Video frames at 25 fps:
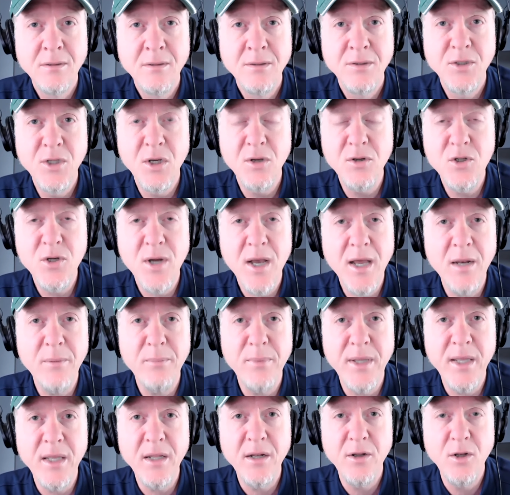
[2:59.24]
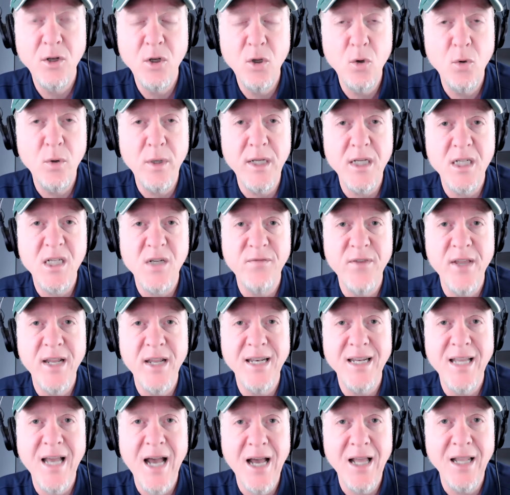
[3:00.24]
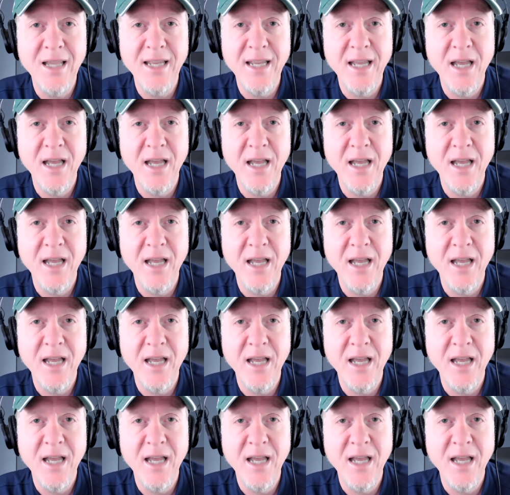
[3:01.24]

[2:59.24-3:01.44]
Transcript: Don't try to be an annuity Svengali